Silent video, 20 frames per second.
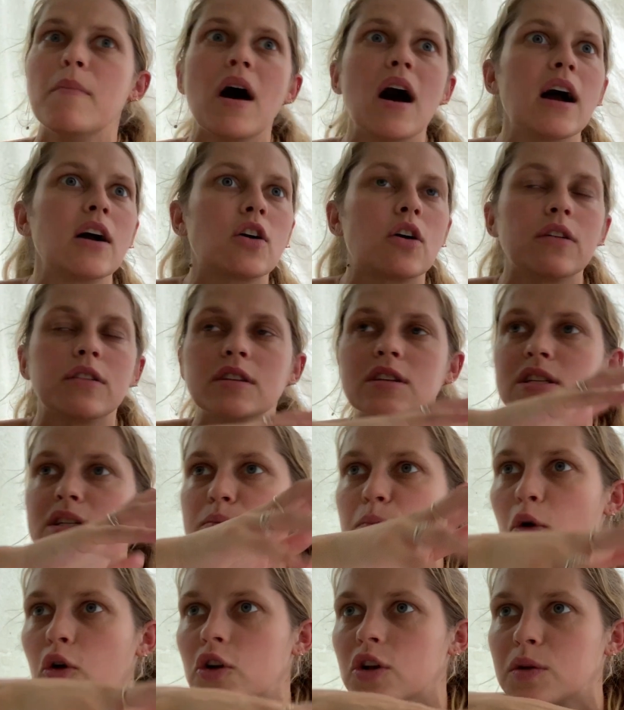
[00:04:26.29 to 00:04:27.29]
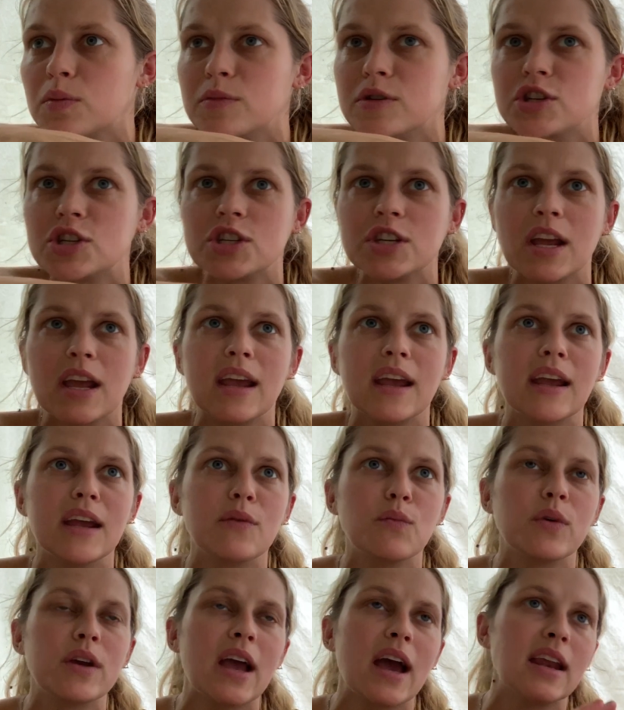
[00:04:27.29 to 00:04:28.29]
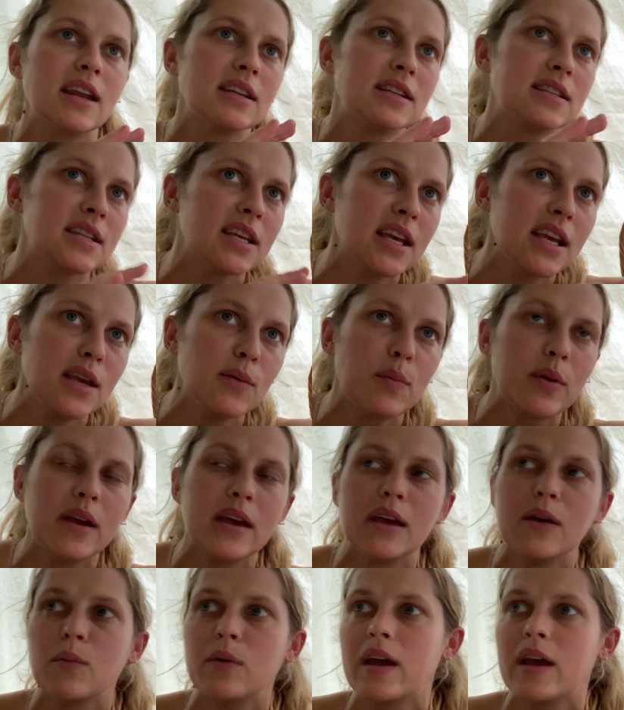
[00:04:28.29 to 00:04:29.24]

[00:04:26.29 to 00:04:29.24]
Mark got the smoke machine. We had a teepee.